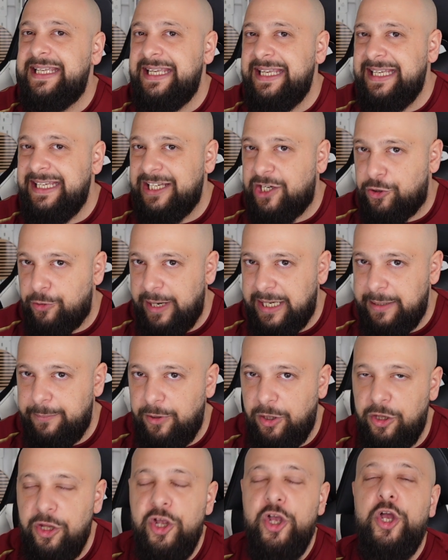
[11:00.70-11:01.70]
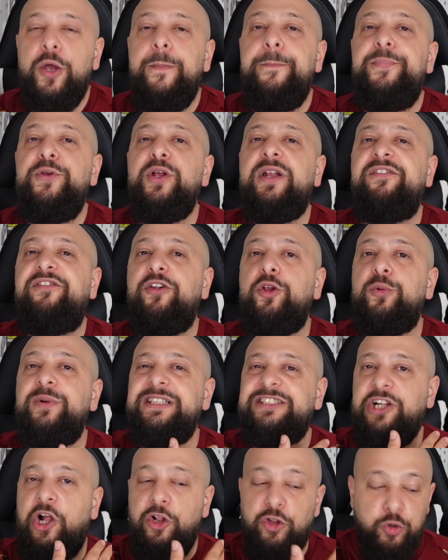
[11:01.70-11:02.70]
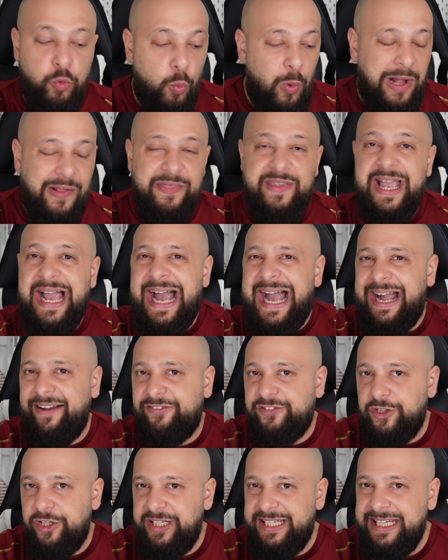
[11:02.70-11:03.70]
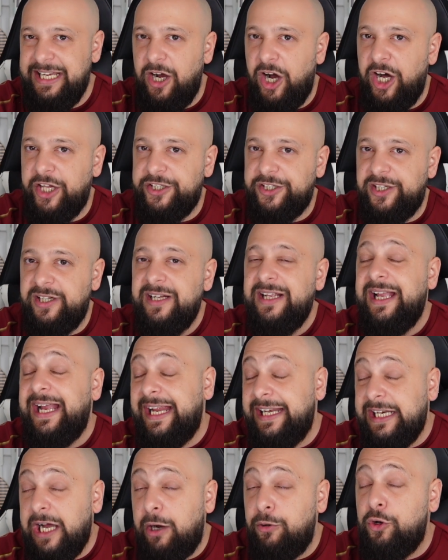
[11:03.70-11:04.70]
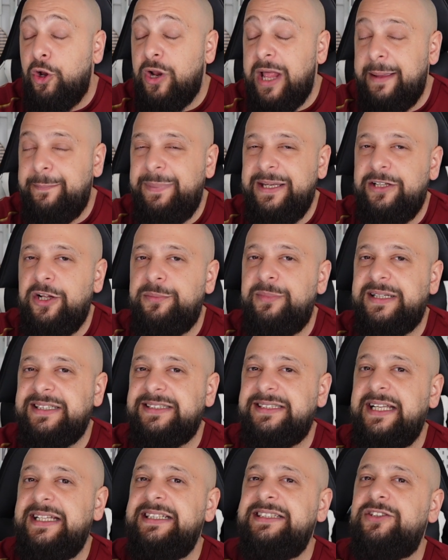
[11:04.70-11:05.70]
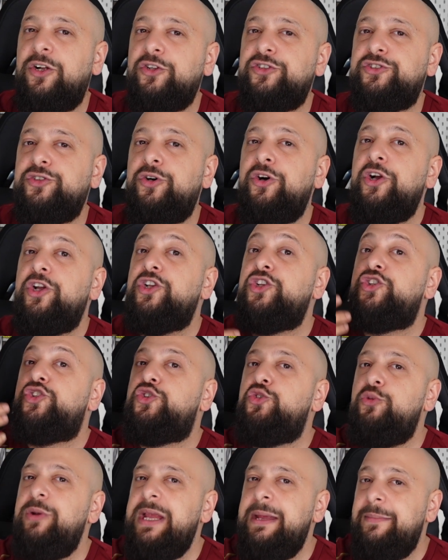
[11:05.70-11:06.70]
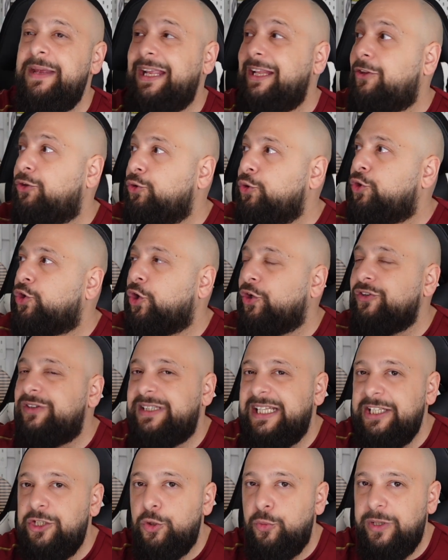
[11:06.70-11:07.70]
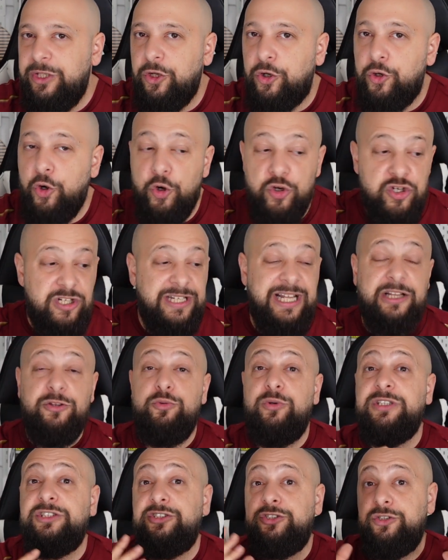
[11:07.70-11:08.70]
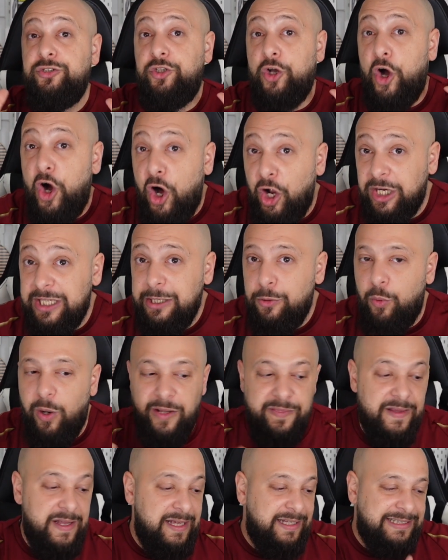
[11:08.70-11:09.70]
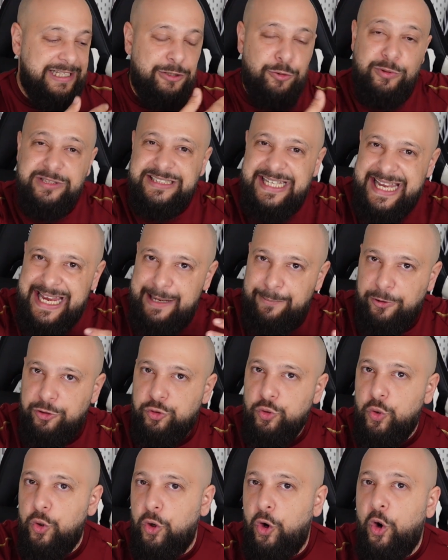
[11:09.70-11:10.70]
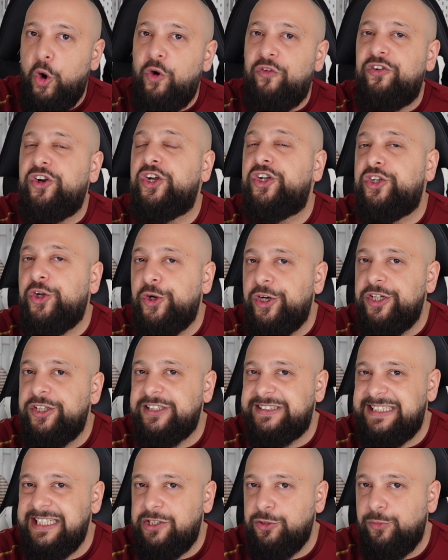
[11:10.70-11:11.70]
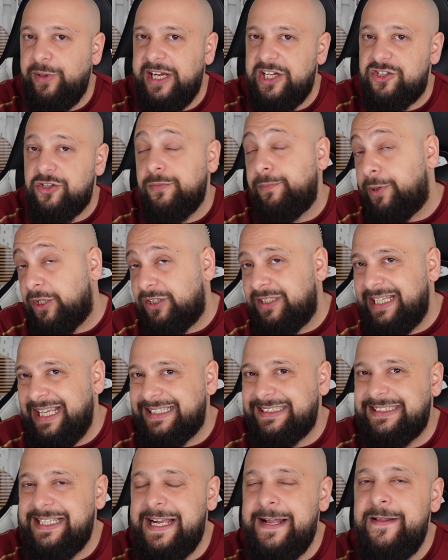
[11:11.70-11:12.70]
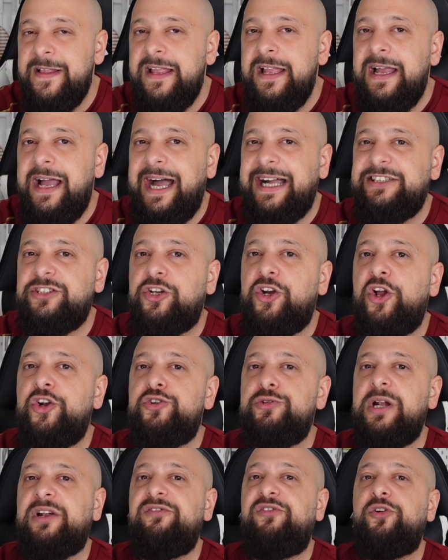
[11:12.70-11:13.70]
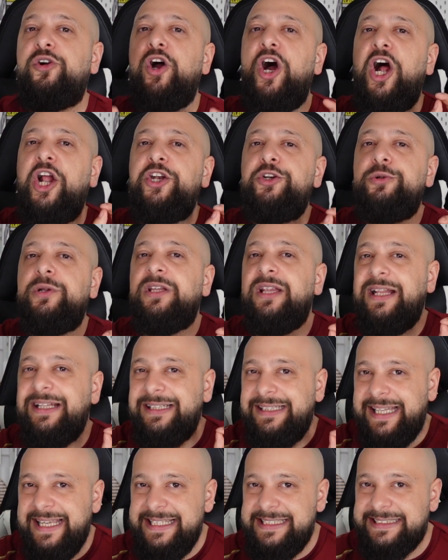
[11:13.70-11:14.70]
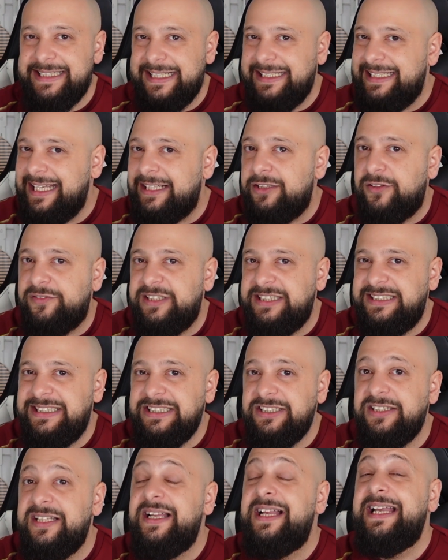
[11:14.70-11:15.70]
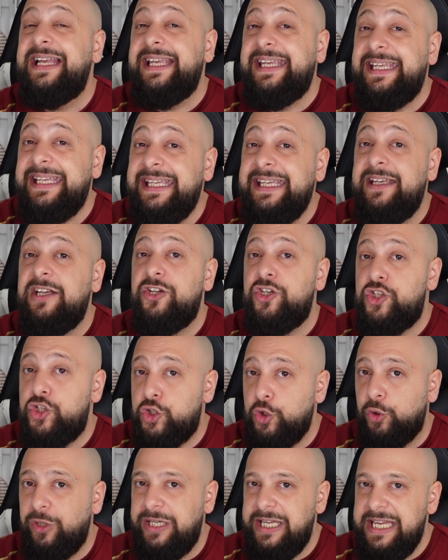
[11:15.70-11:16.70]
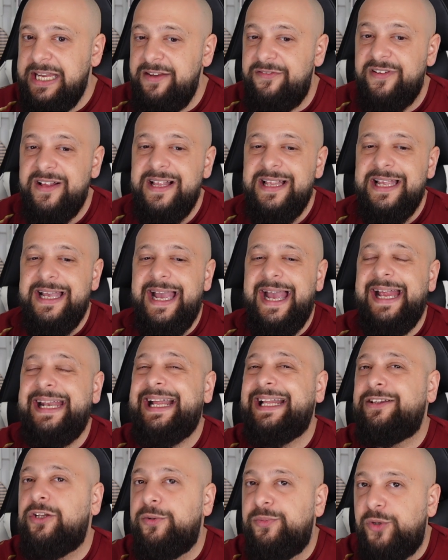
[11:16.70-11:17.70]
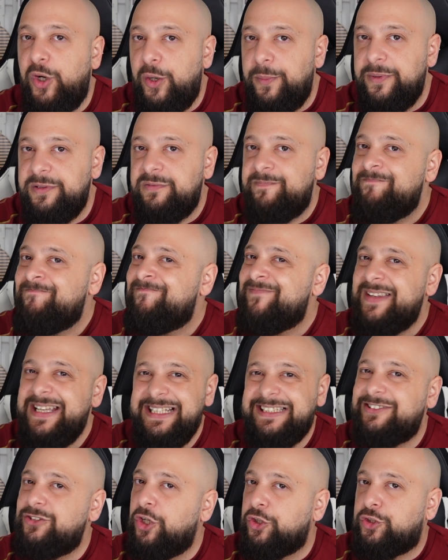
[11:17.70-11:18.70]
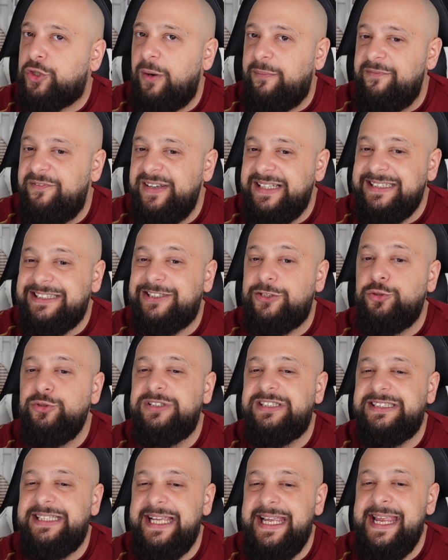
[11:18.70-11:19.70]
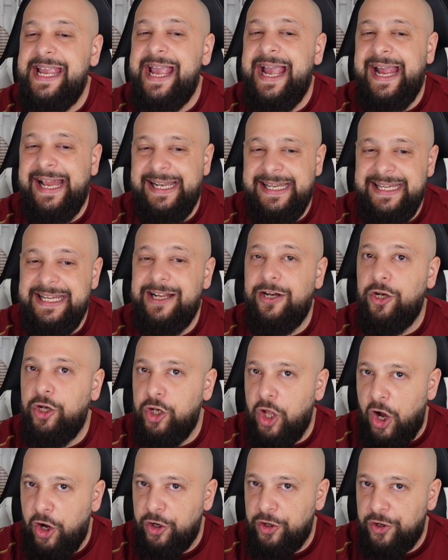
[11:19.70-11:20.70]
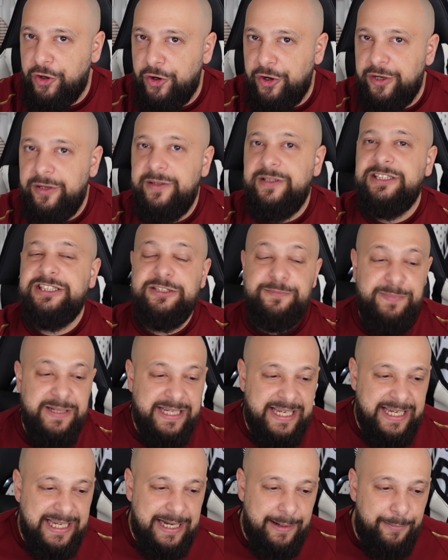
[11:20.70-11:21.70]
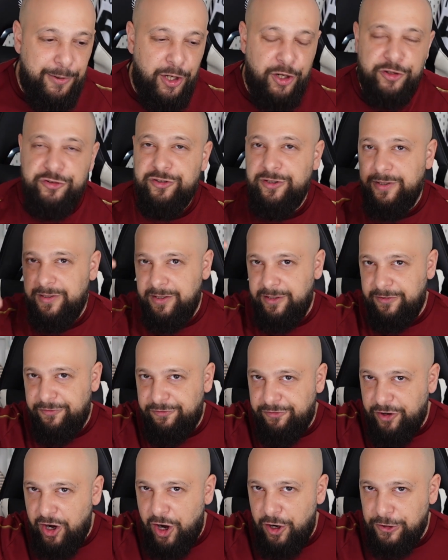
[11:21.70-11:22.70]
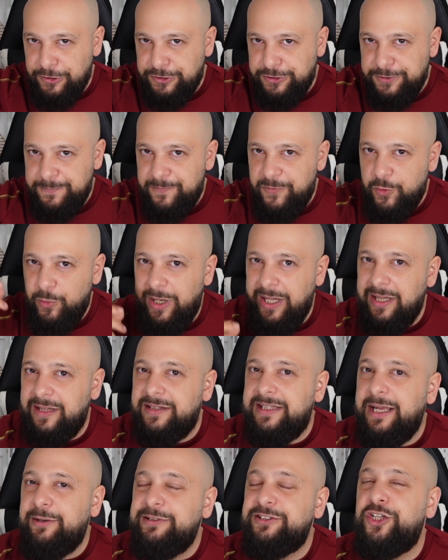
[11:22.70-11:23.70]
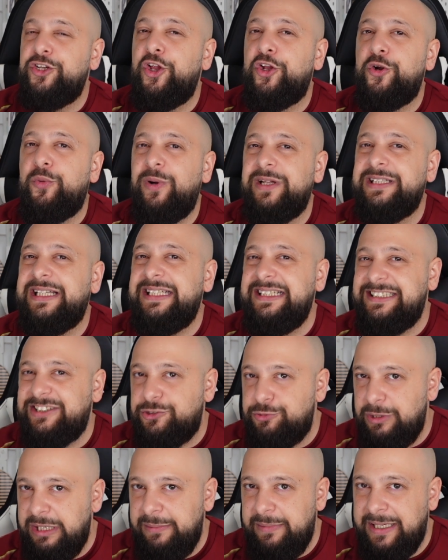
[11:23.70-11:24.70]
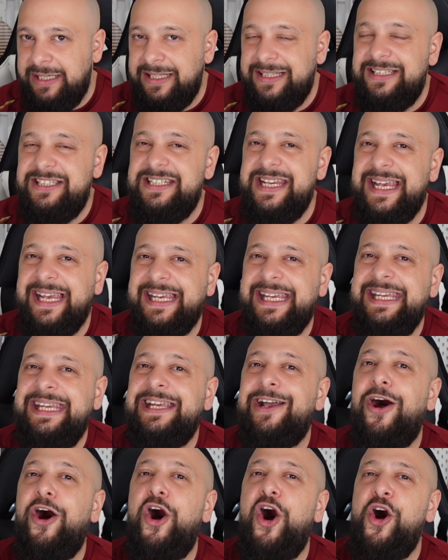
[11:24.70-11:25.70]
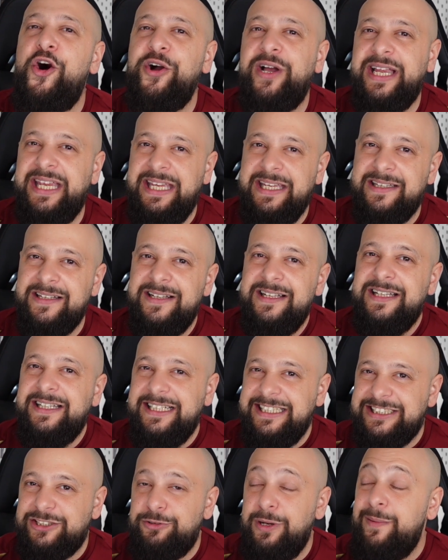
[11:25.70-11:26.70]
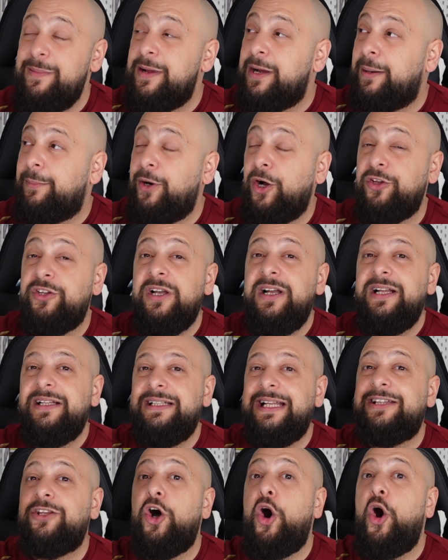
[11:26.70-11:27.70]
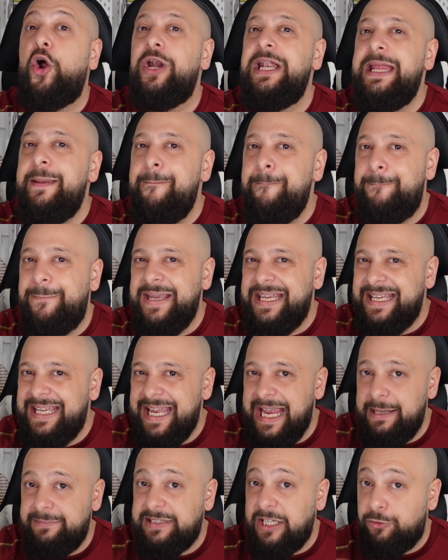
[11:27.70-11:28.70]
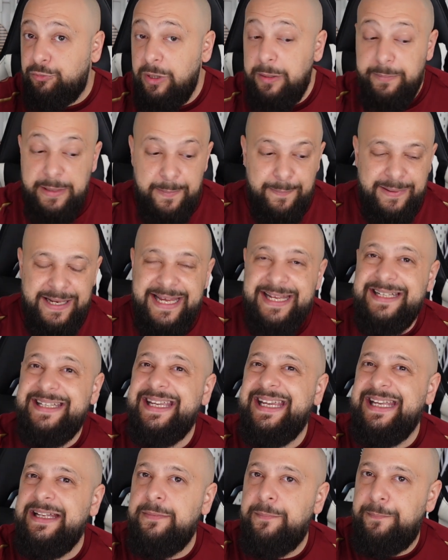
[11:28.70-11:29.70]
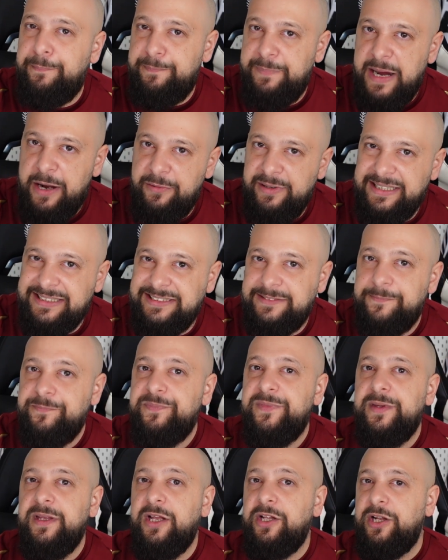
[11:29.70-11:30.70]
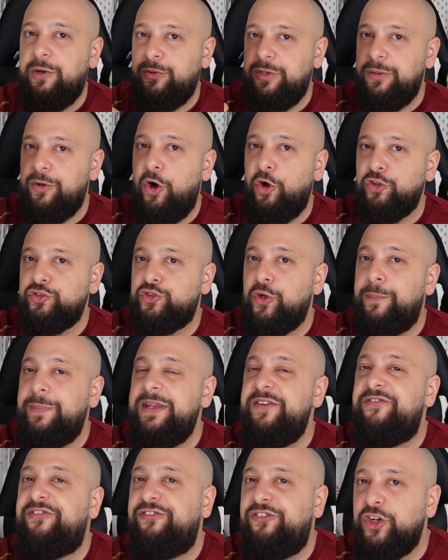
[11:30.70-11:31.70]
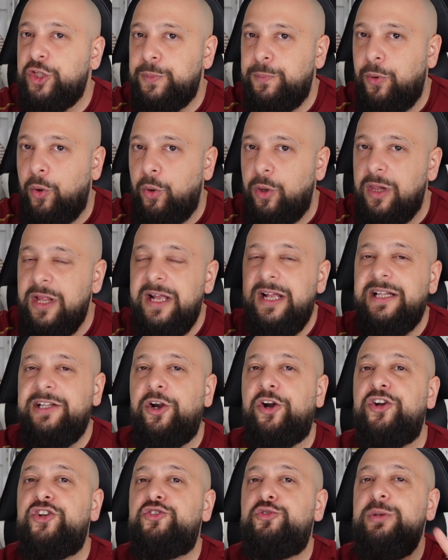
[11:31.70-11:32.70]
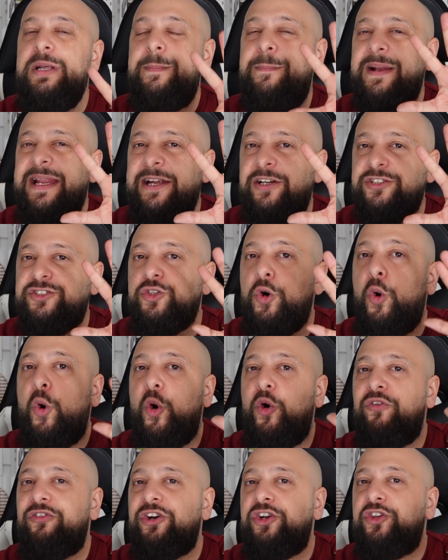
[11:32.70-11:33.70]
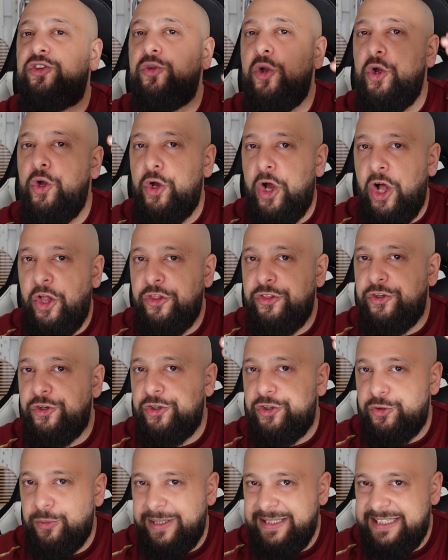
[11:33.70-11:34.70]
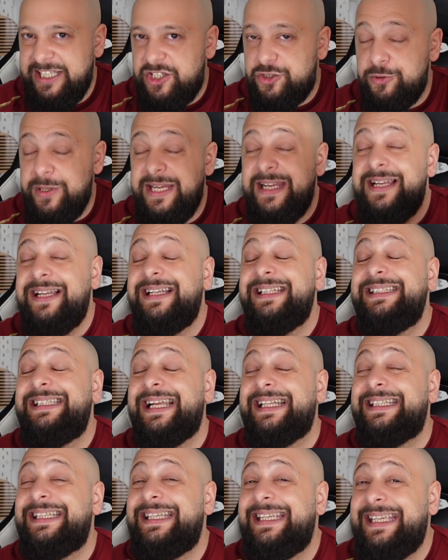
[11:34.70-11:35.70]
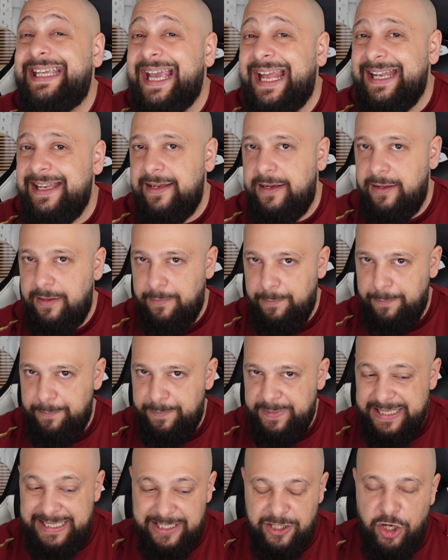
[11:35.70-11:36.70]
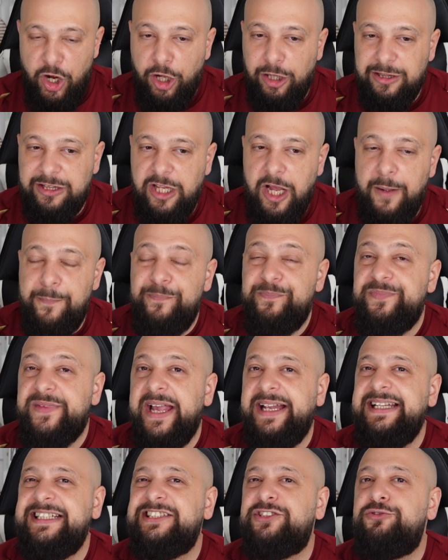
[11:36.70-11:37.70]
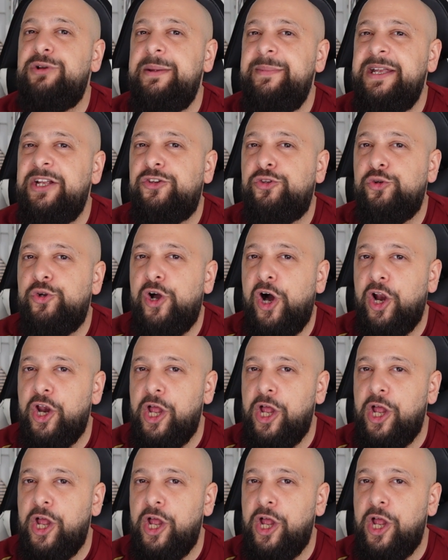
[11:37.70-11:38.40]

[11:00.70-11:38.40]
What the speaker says: incredible. Beautiful result, one after the other. And now l'Olympique de Marseille is also dreaming to continue with the coach that was the only one that was able to overturn the situation. But Gasset has a contract for 100 days. At the end of the season, he should leave. And at the moment, he's not convinced to stay any longer. Speaking about France, well, there is another one that is dreaming. Thierry Henry. He's dreaming about that Olympic game that will be played in Paris. There will also be football. There are 3 players under 23 that can be called up, and he's dreaming to call